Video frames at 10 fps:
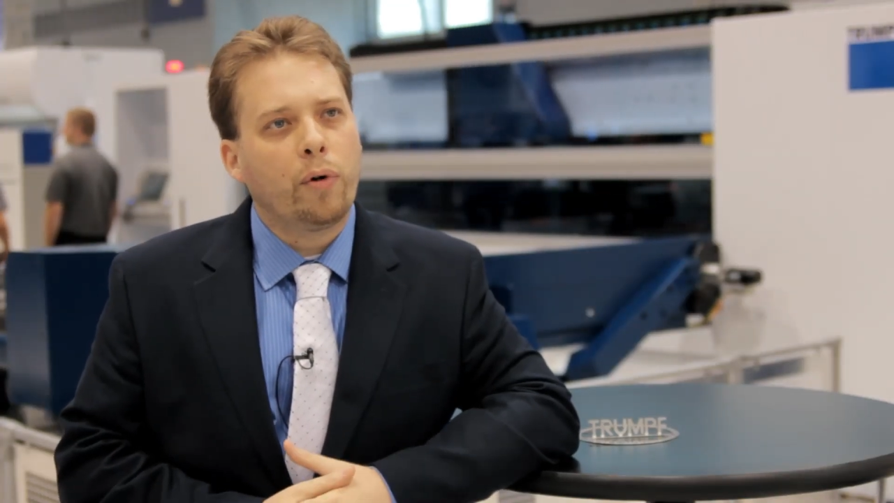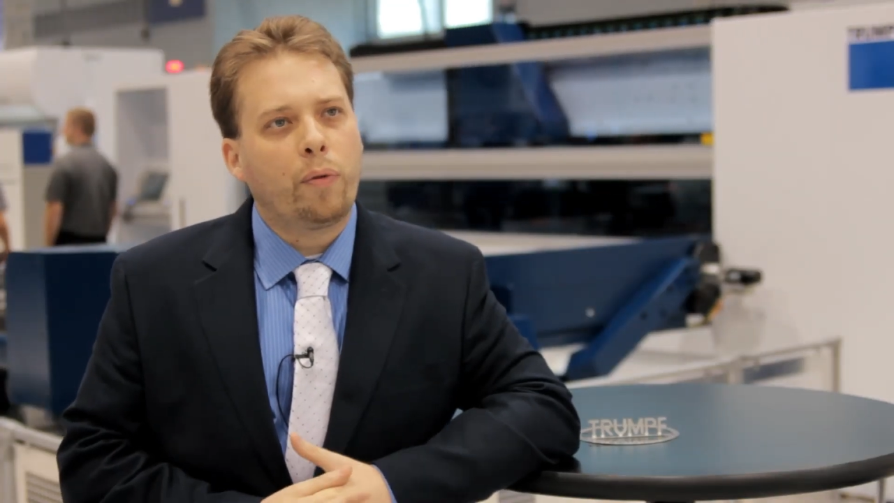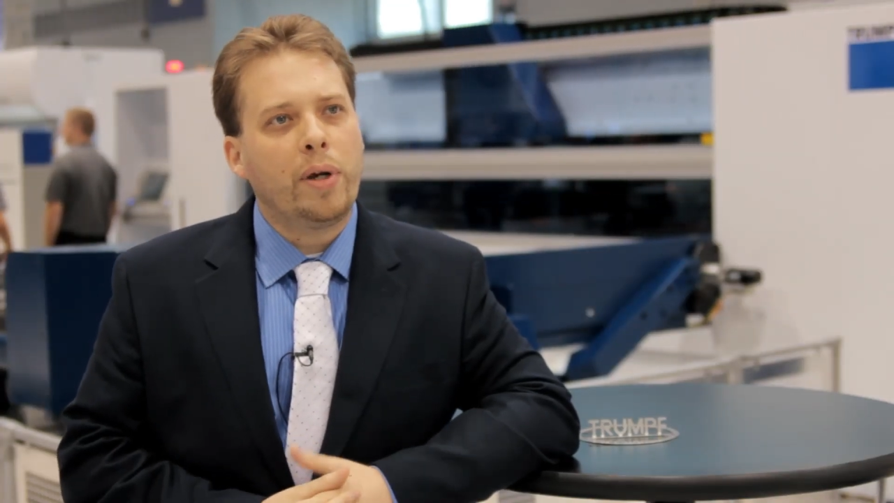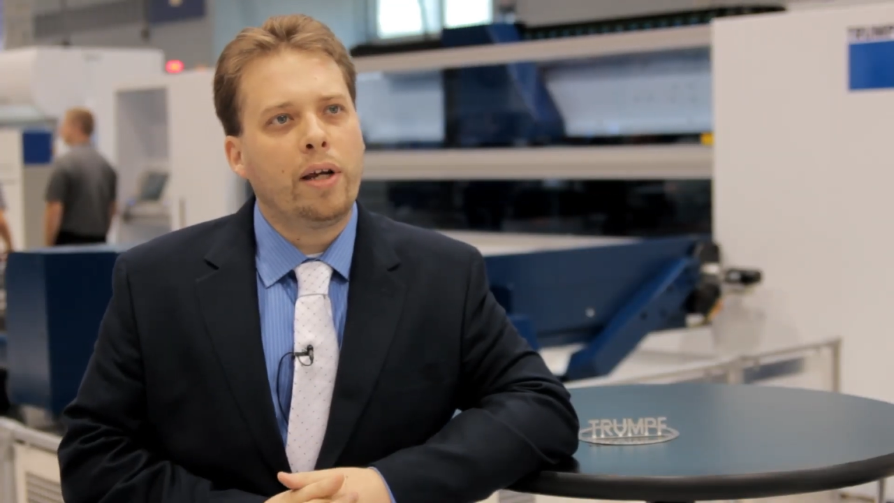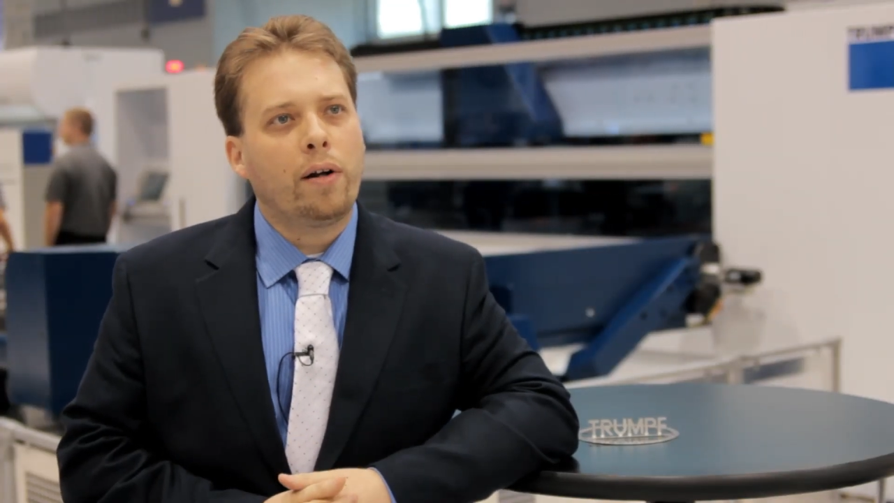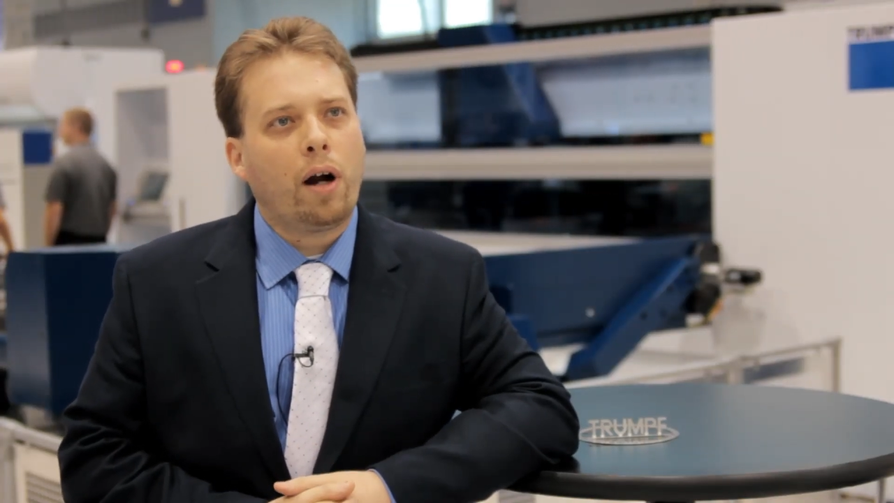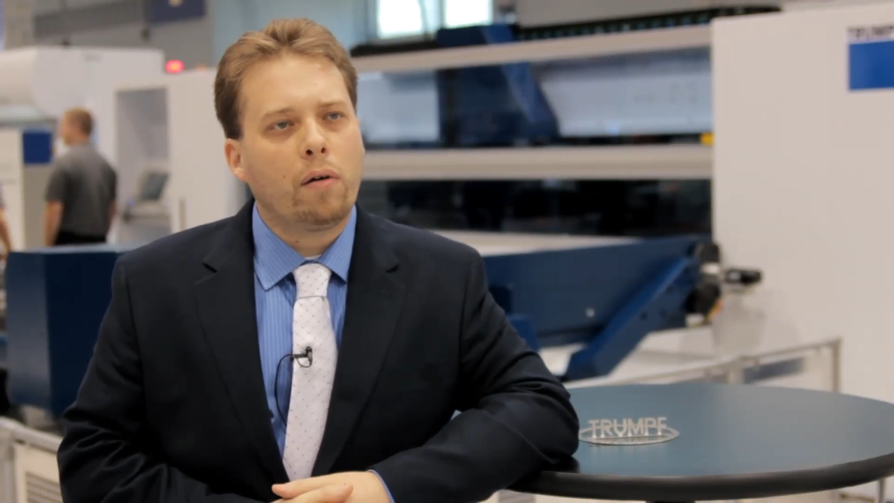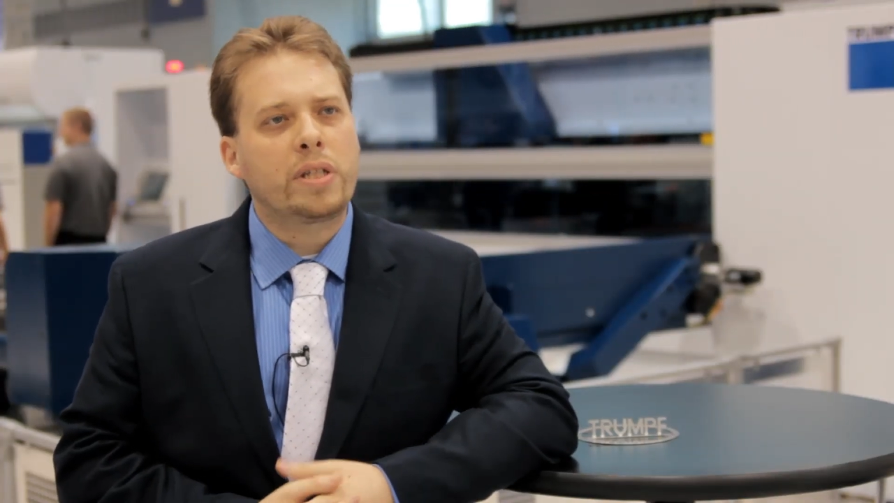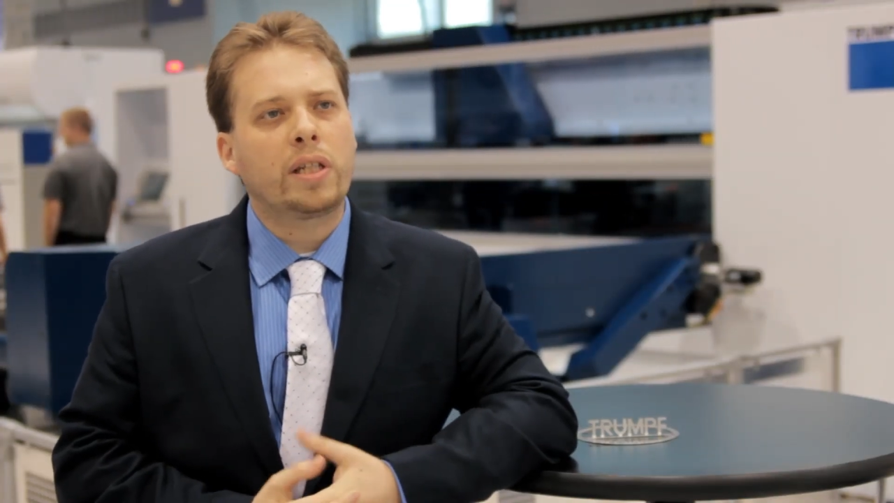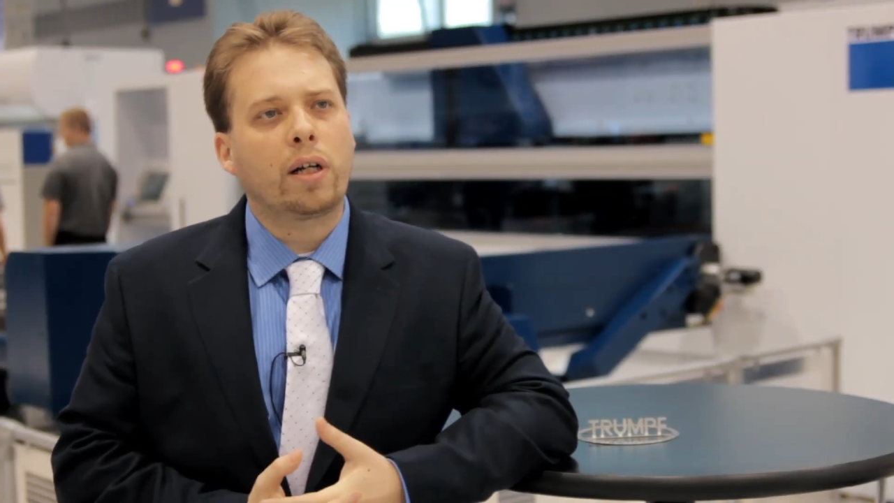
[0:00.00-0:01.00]
with B&R
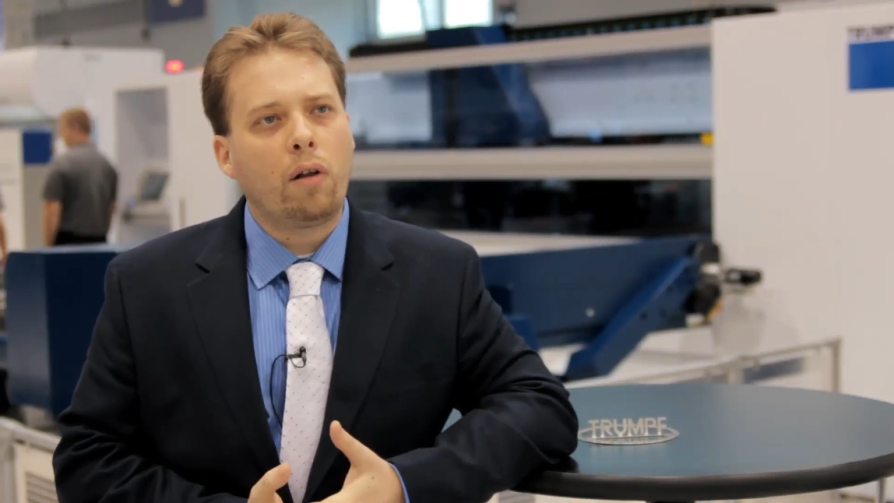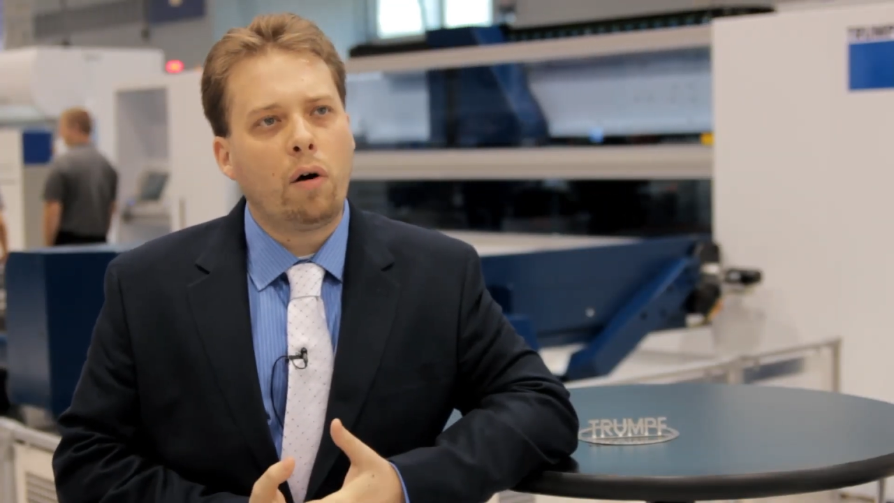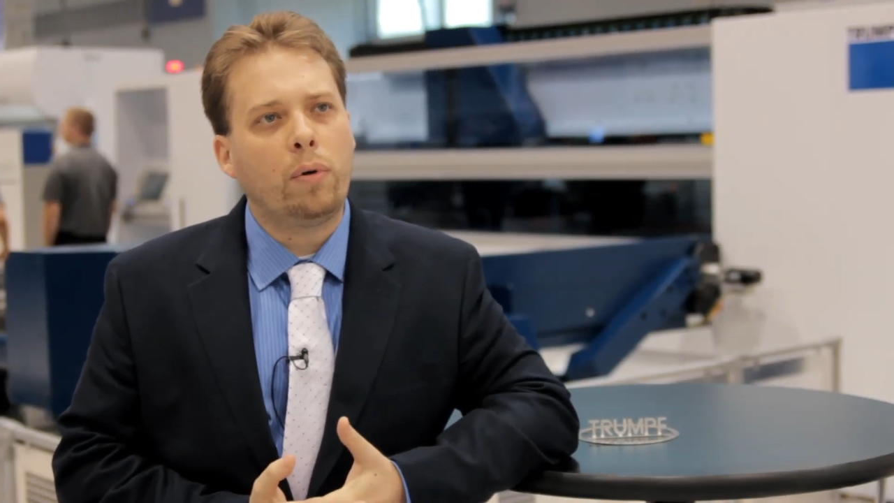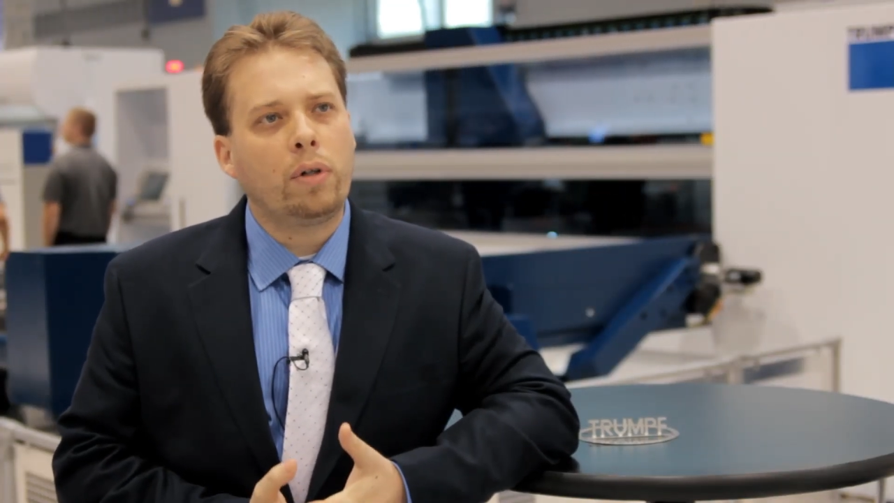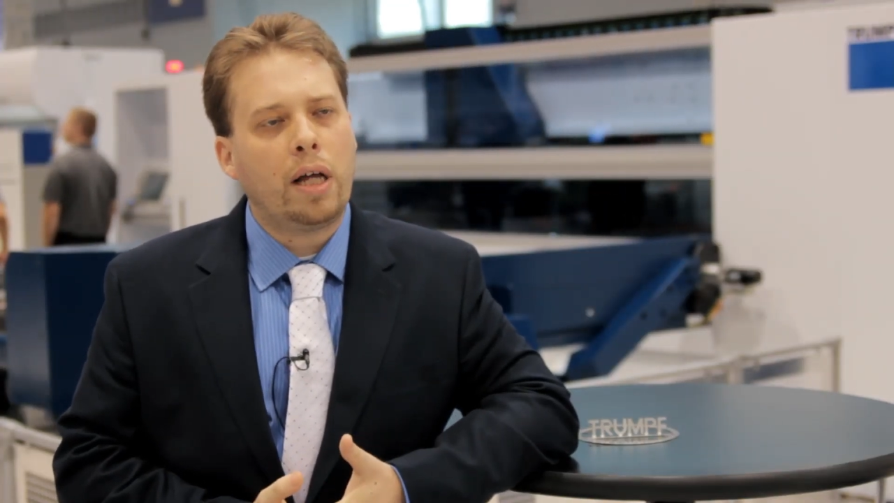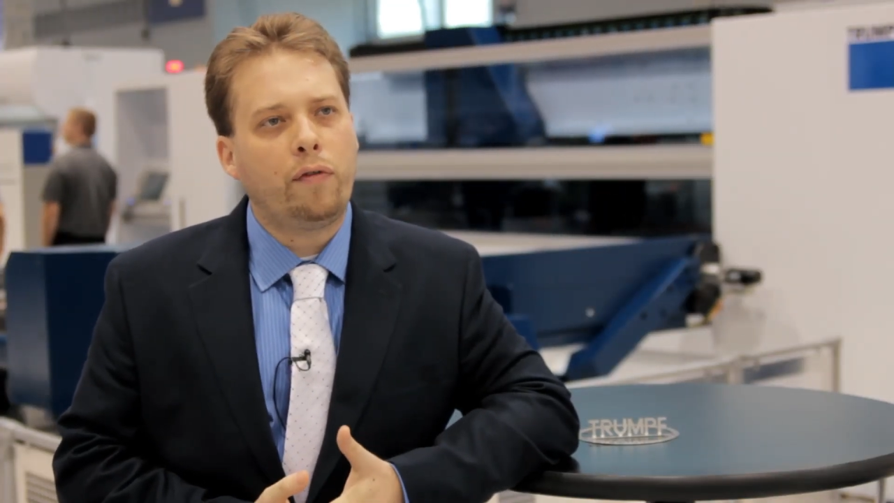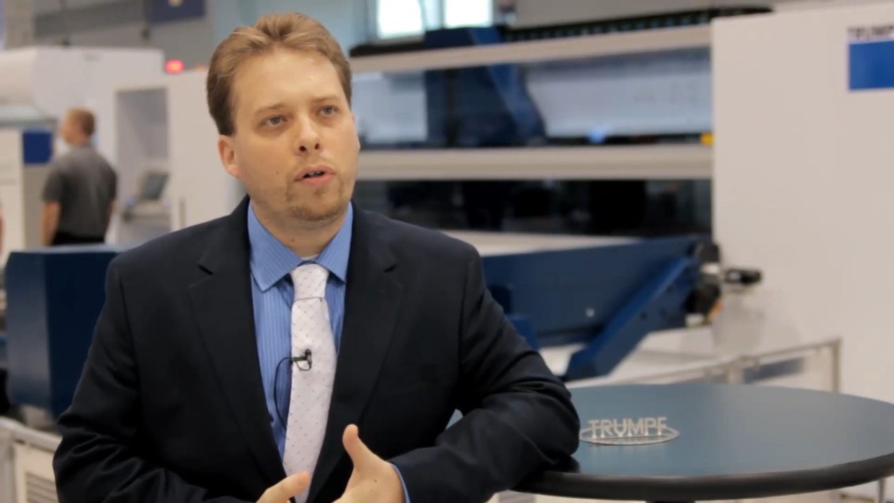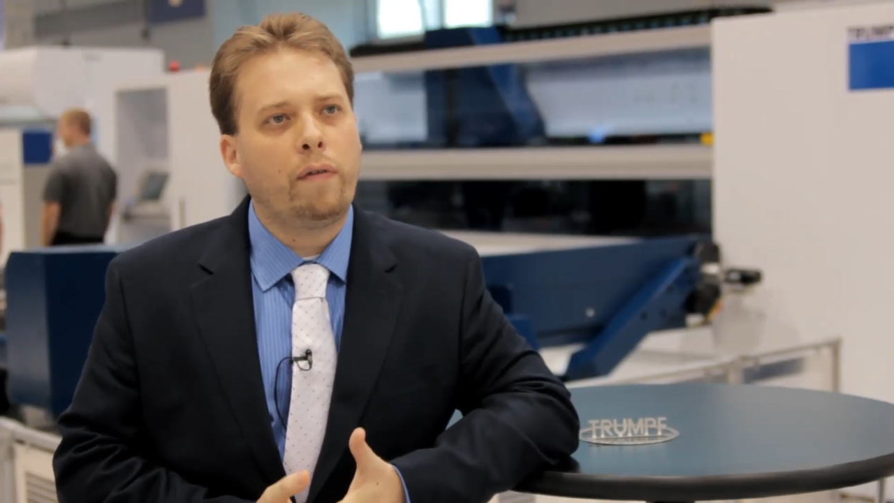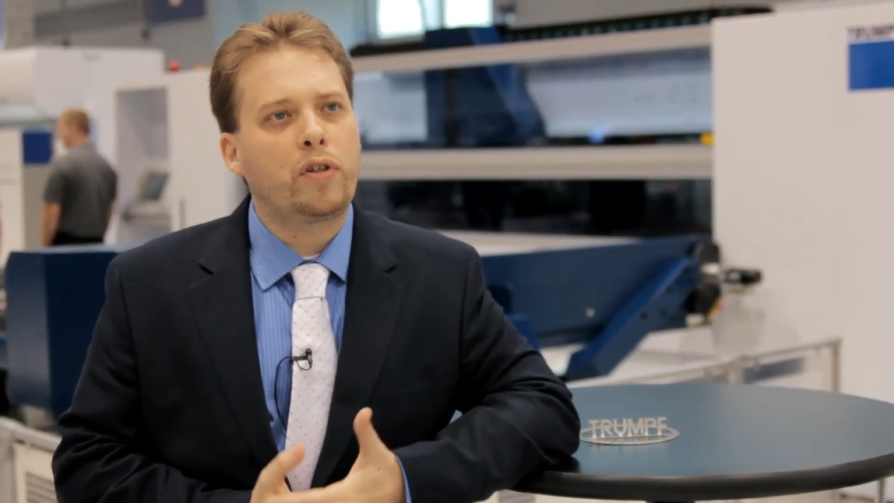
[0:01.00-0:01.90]
was the global level of